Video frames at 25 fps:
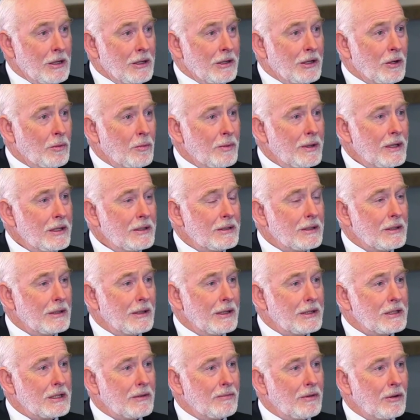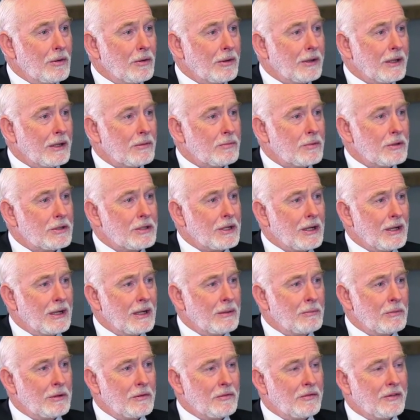Now, let's have a look at
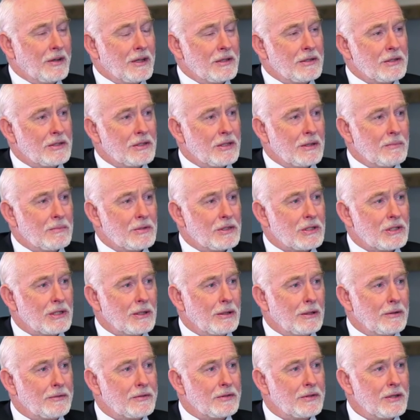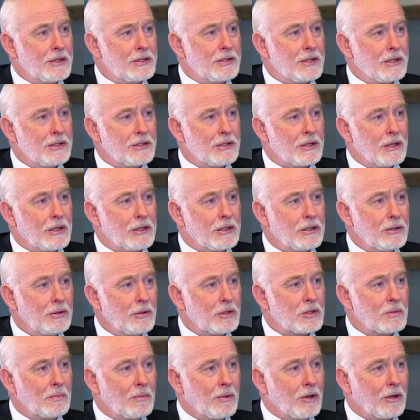retirement funds themselves. This is a
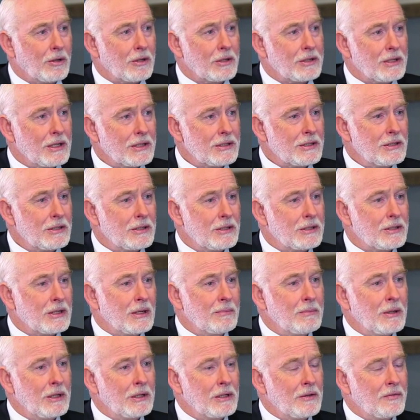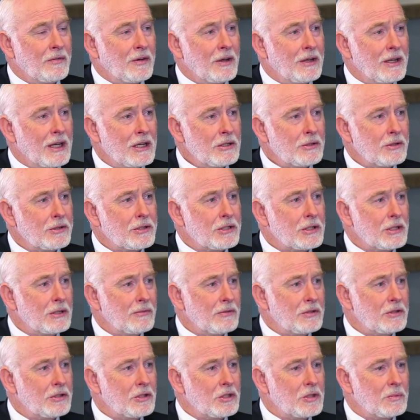huge market, isn't it? I mean, the Financial
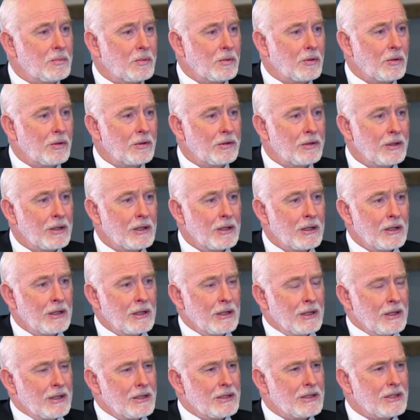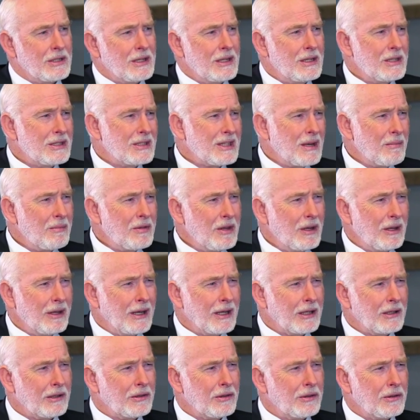Services Board says something
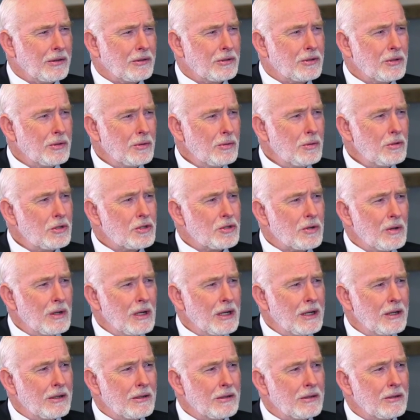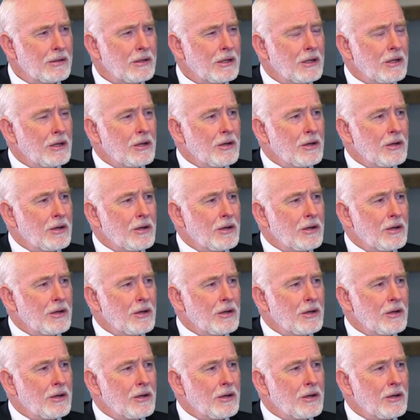like 2 trillion